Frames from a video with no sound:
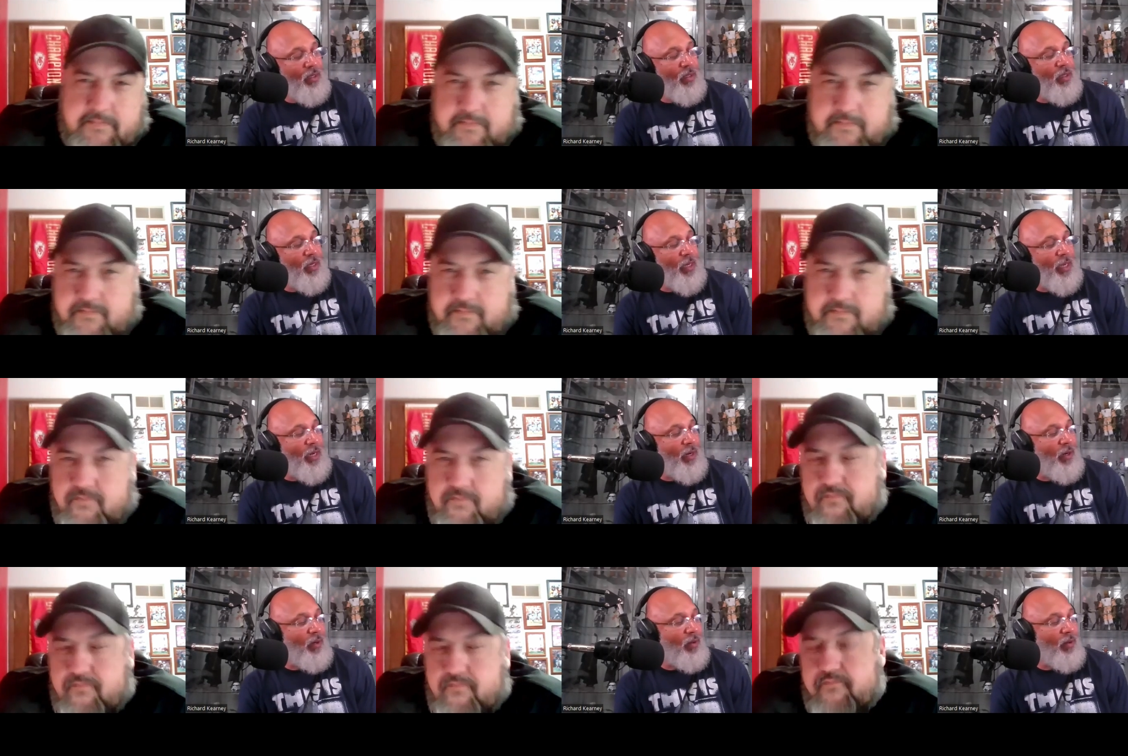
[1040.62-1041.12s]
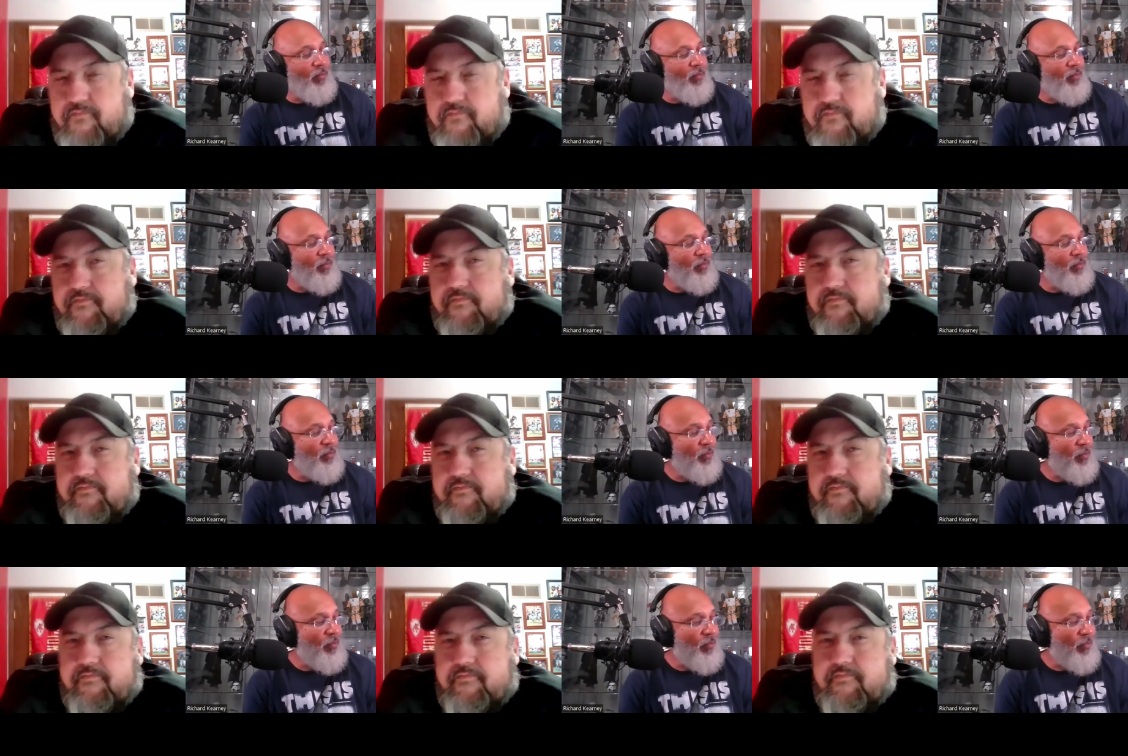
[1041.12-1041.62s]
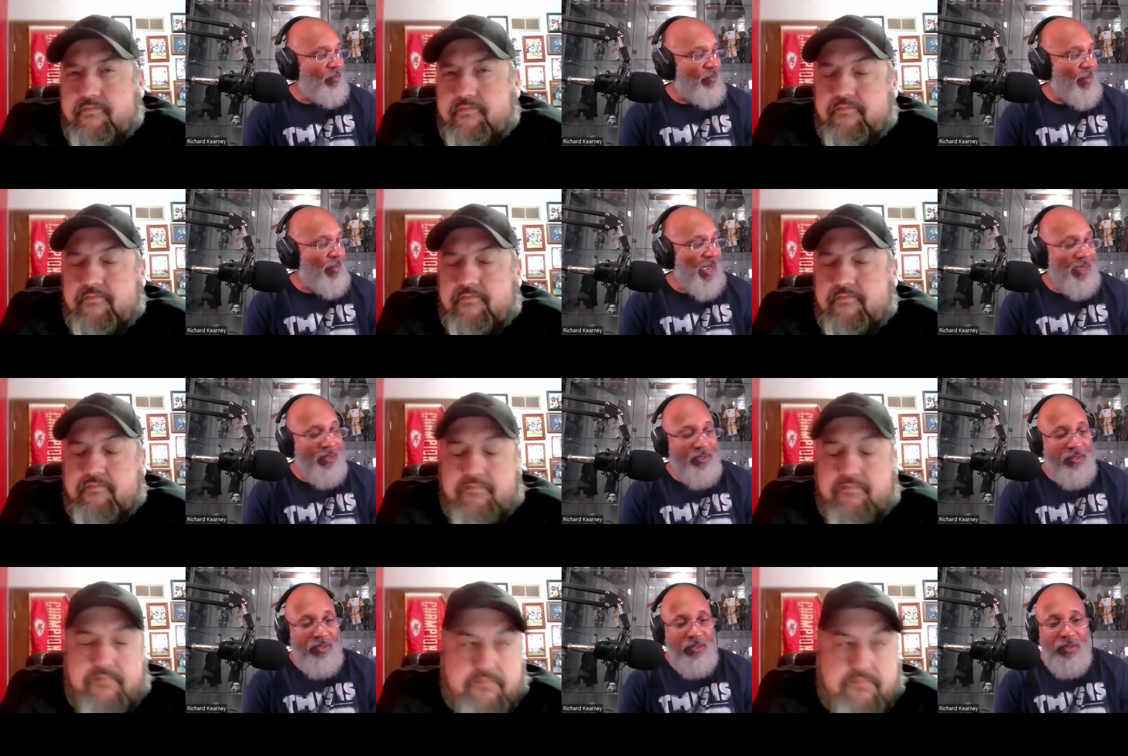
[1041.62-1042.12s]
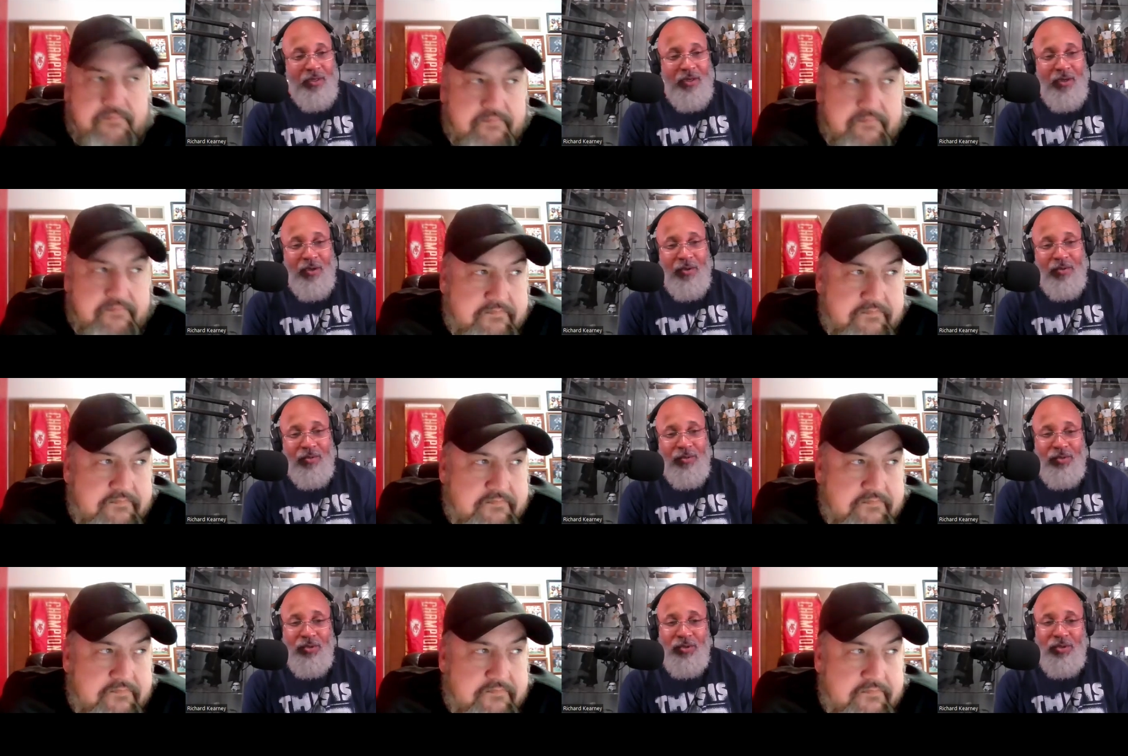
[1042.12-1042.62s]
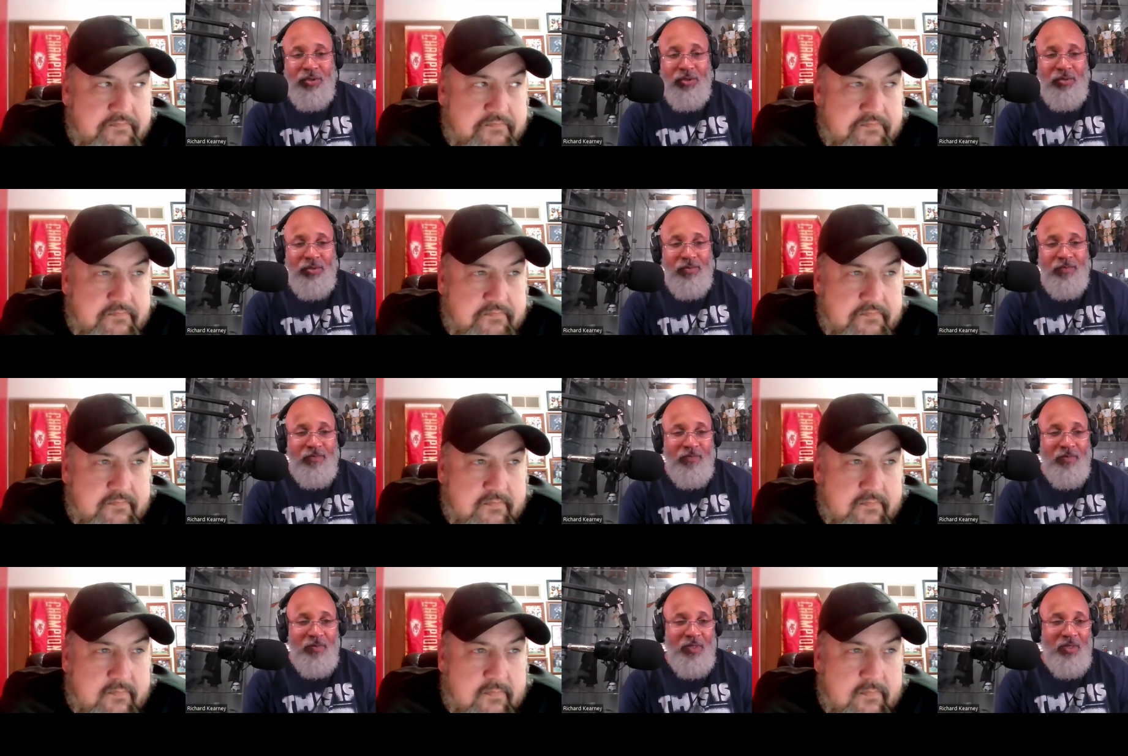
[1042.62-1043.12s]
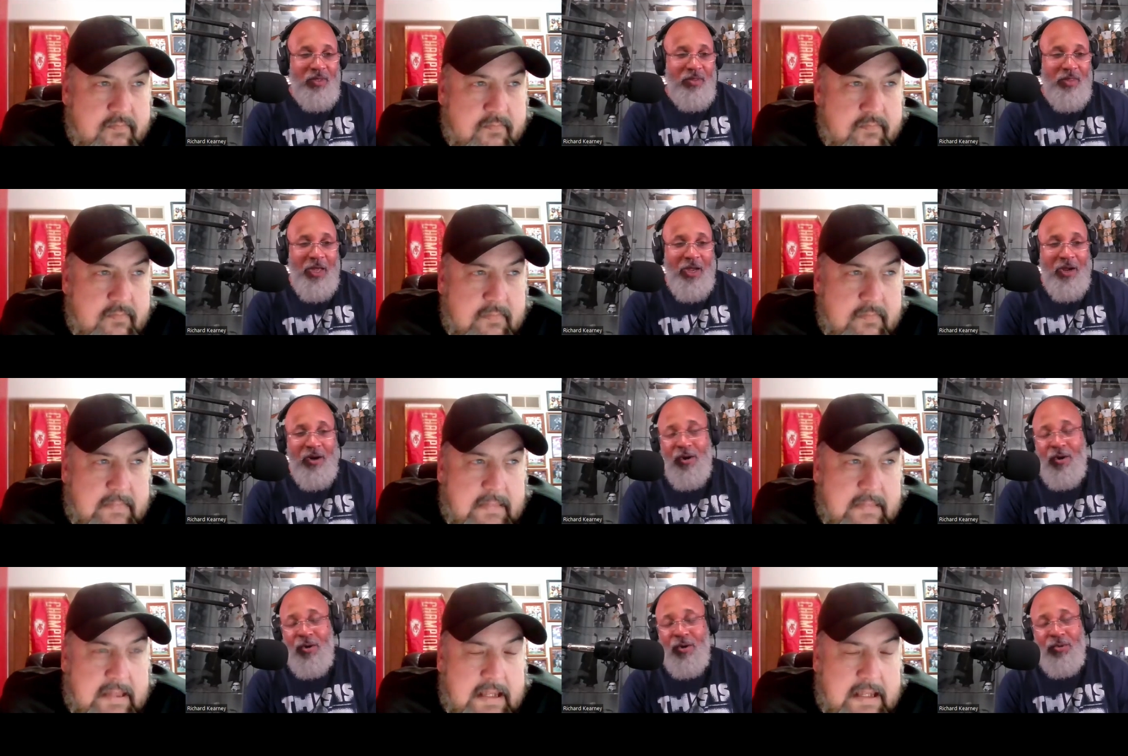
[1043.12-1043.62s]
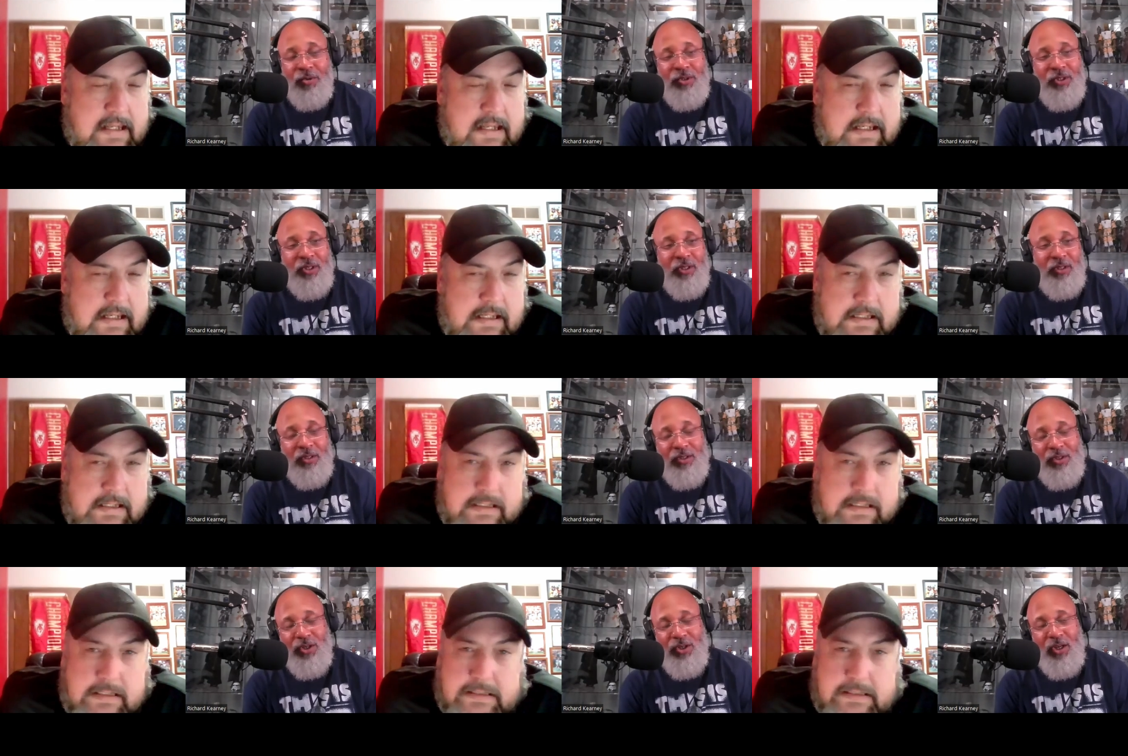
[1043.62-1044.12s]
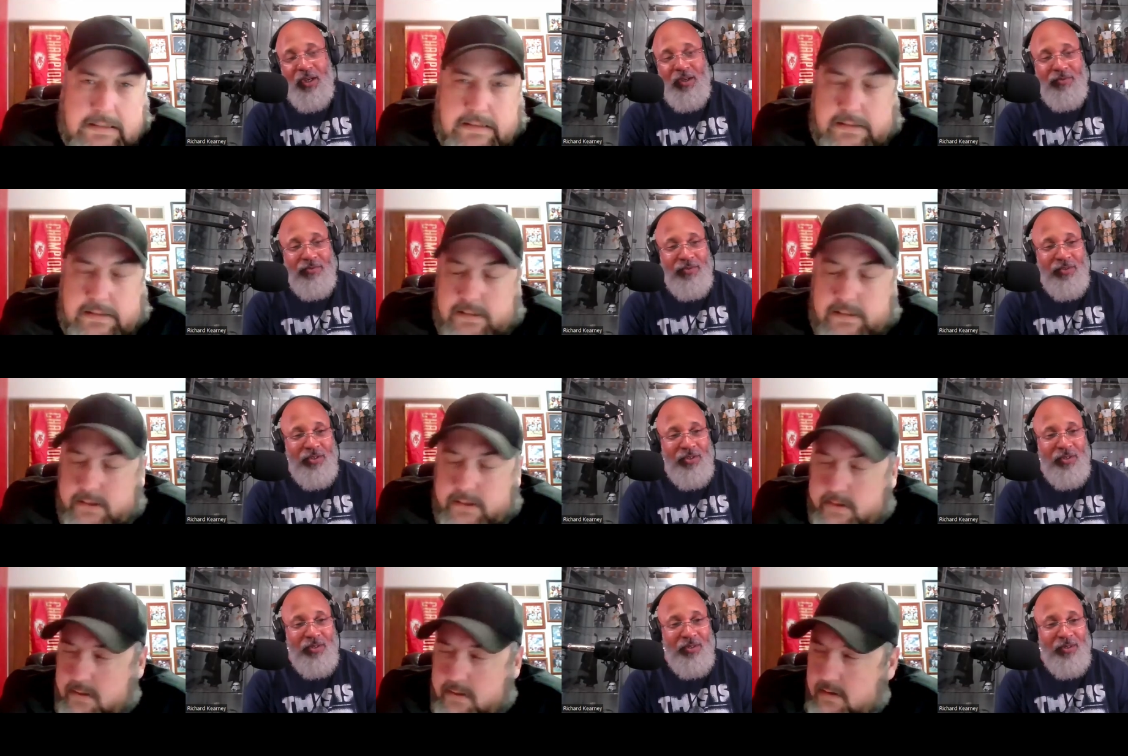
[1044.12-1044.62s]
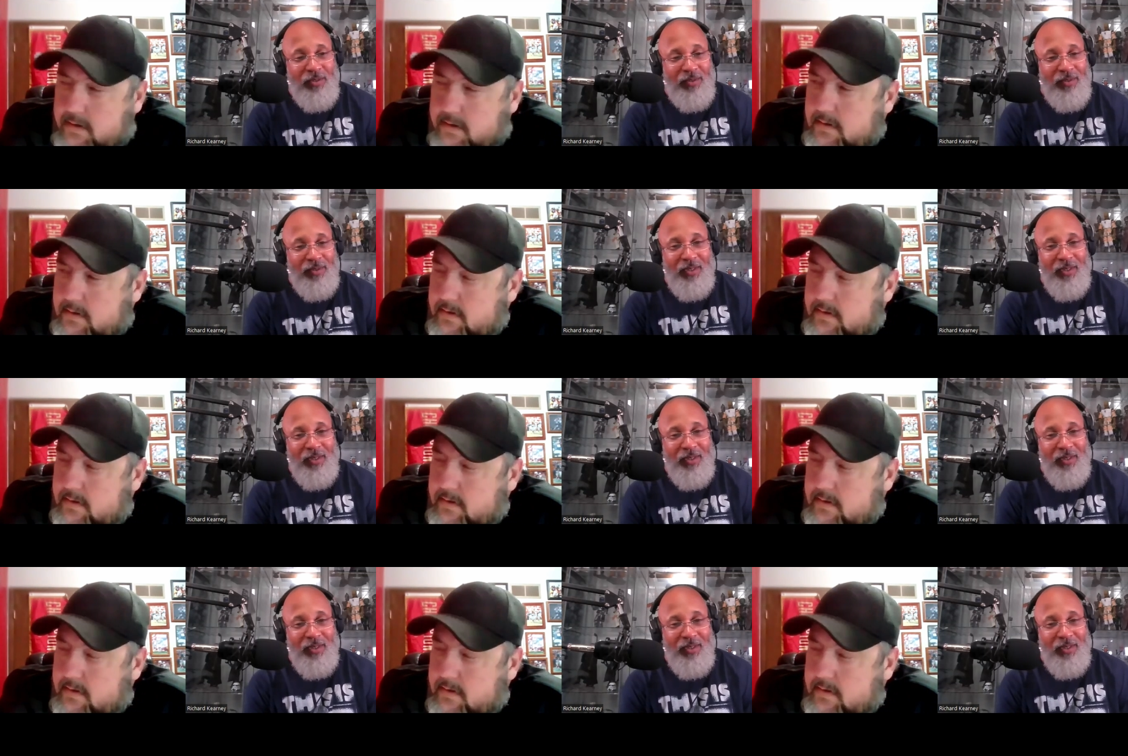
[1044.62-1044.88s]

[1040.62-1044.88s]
Speaker 1: Now, back to the Colts. They are hosting the Chiefs.